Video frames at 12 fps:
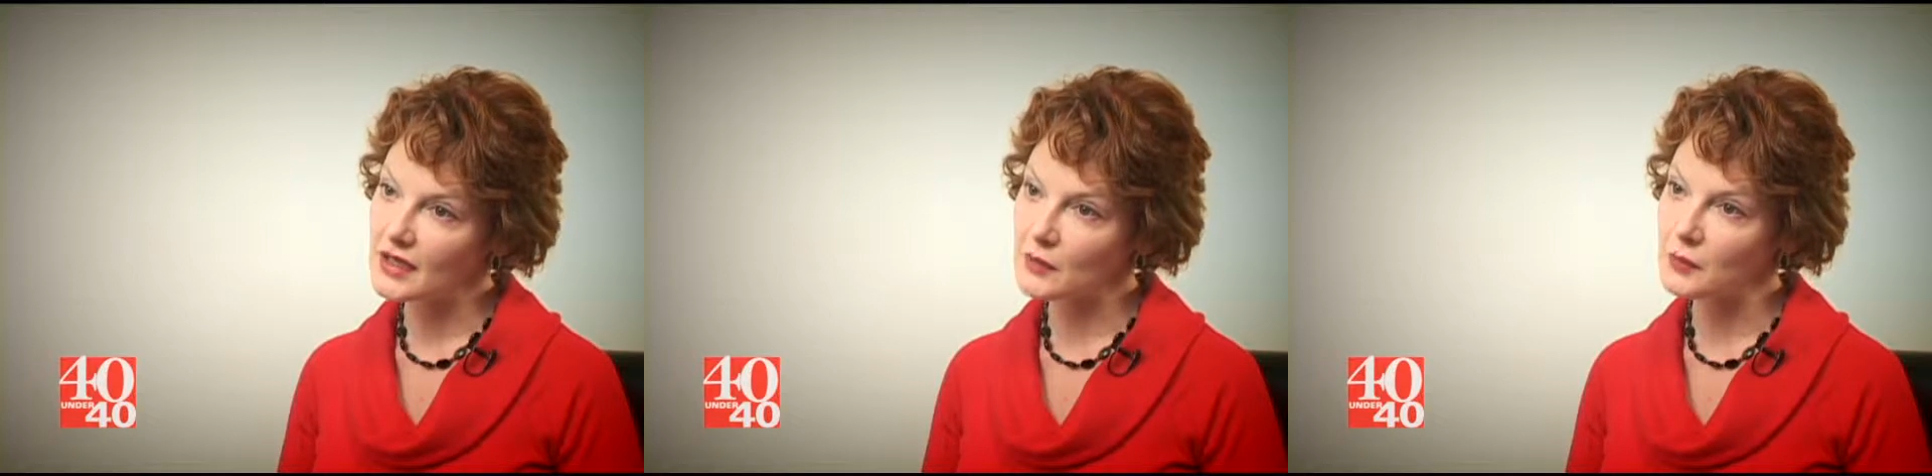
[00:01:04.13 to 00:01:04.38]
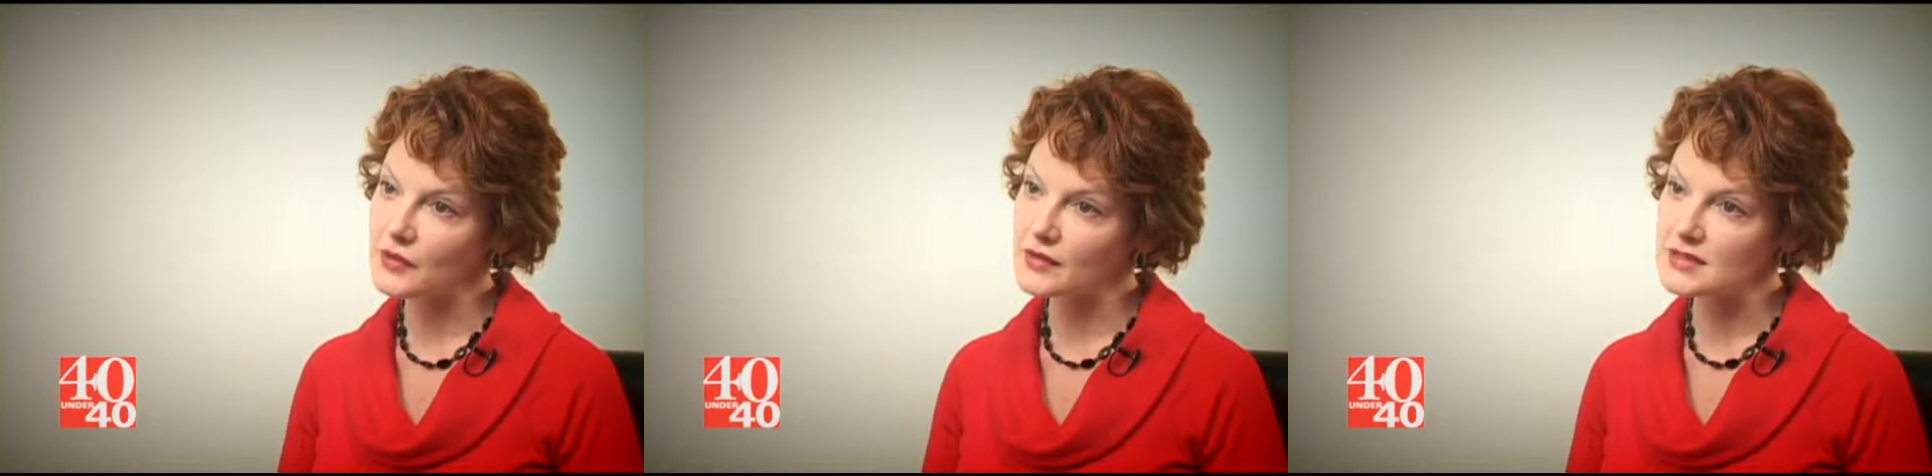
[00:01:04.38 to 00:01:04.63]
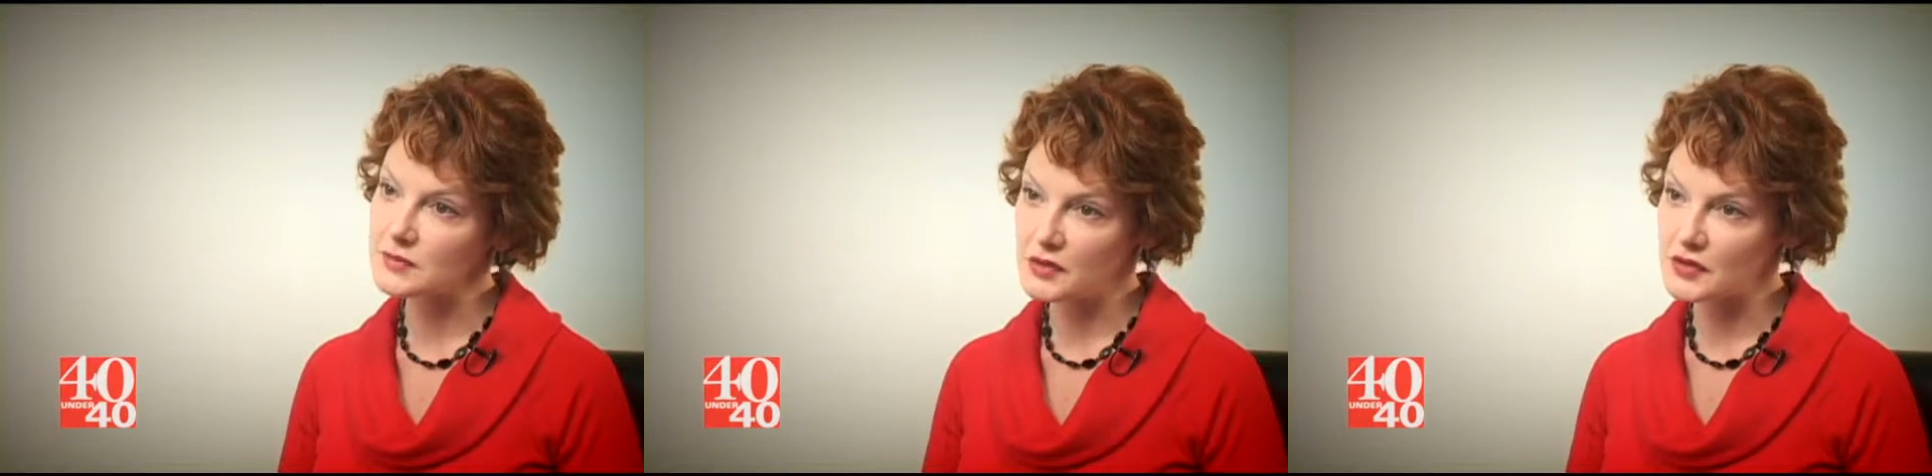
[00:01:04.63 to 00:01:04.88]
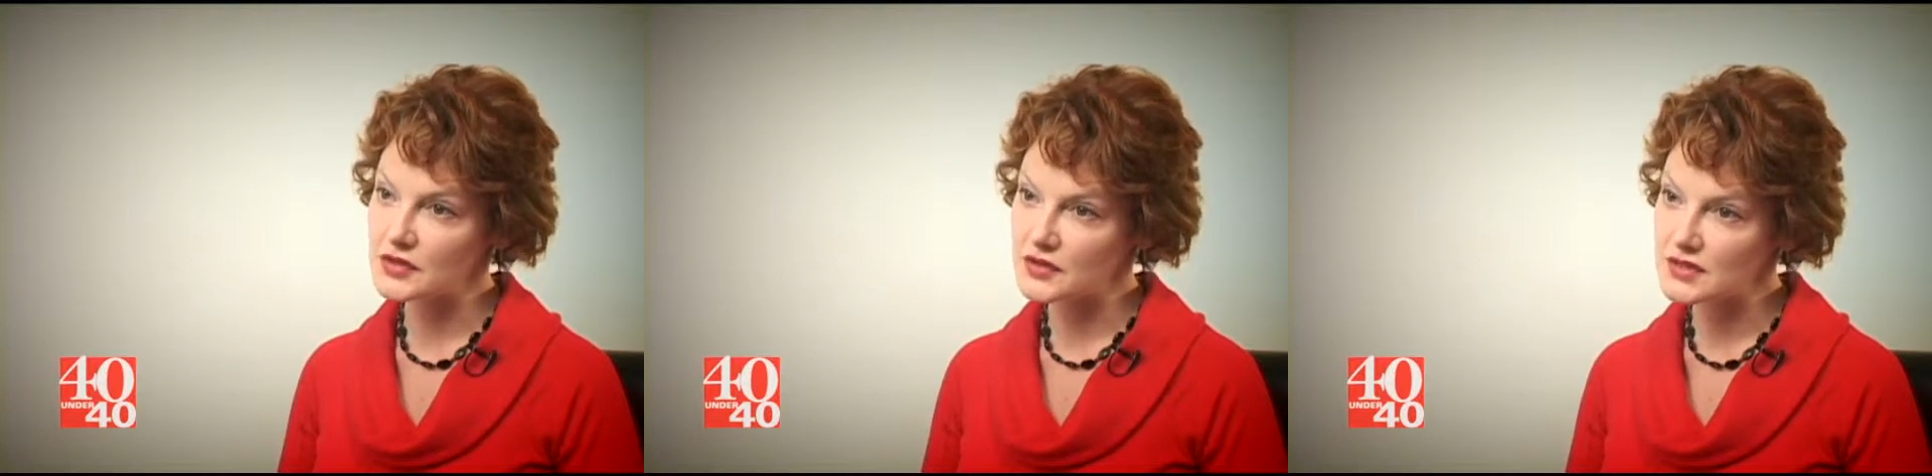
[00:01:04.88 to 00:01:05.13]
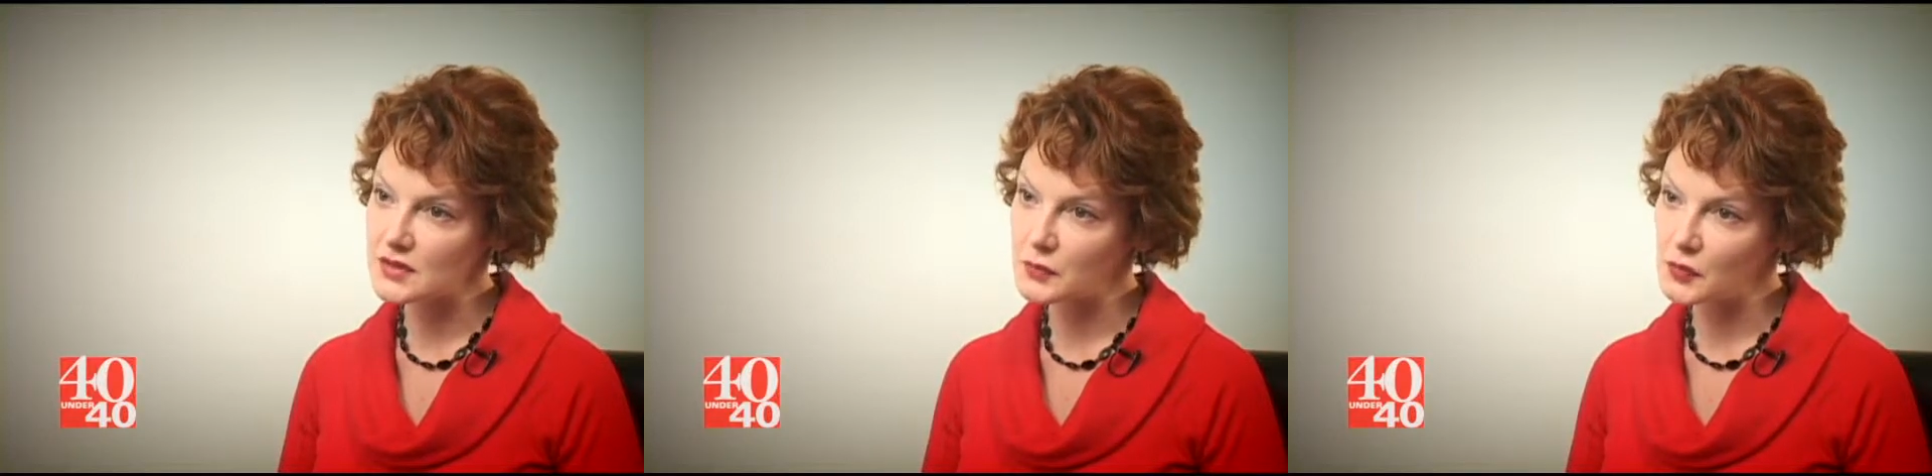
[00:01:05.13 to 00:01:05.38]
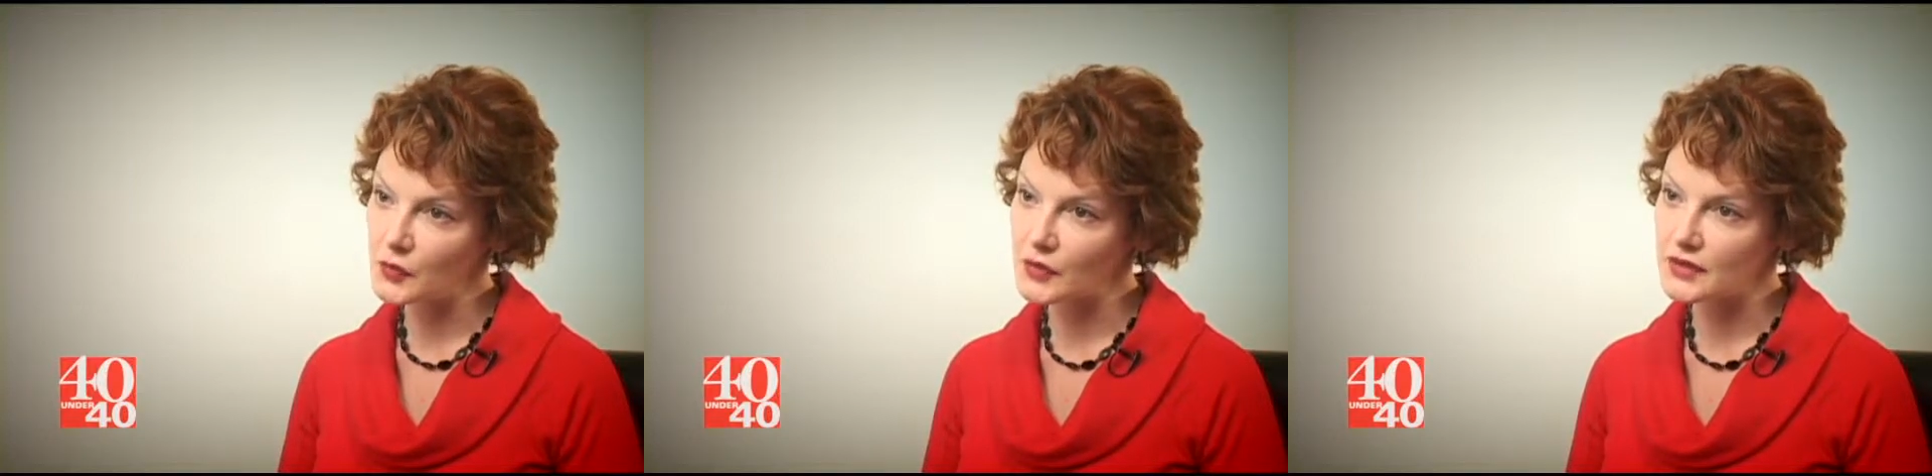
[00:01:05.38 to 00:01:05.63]
help with spiritual
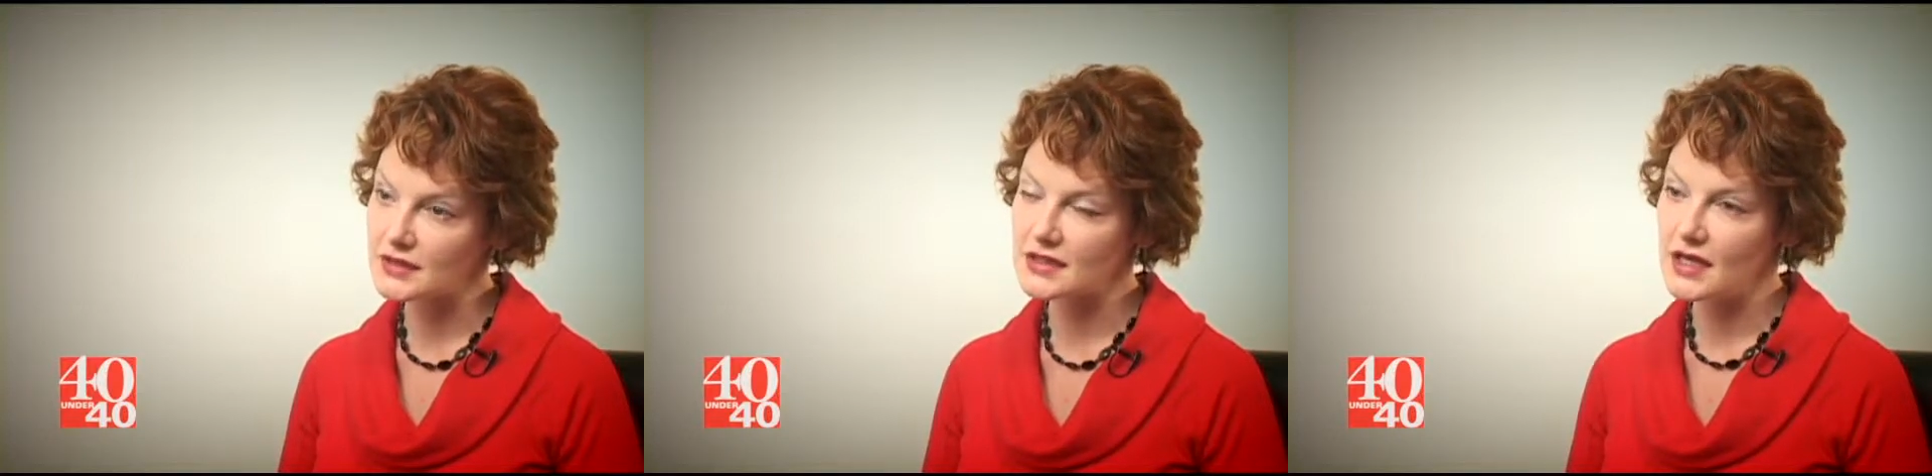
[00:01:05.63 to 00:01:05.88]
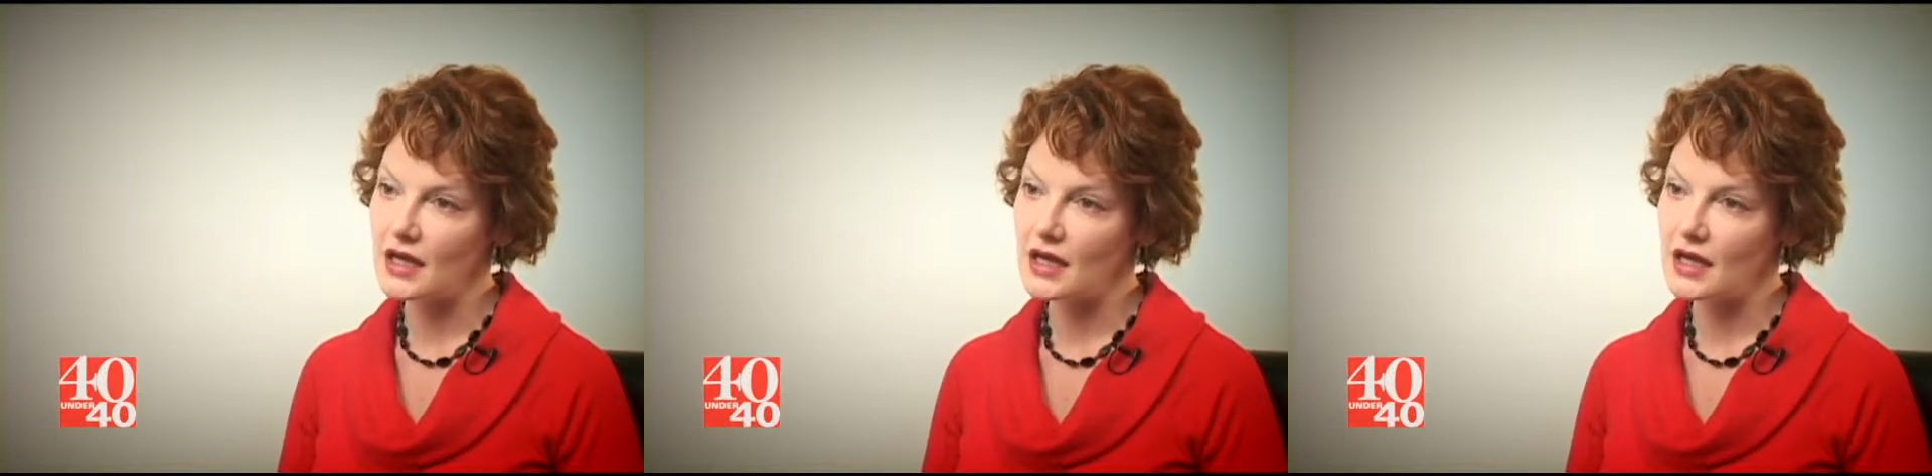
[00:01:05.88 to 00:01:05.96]
support,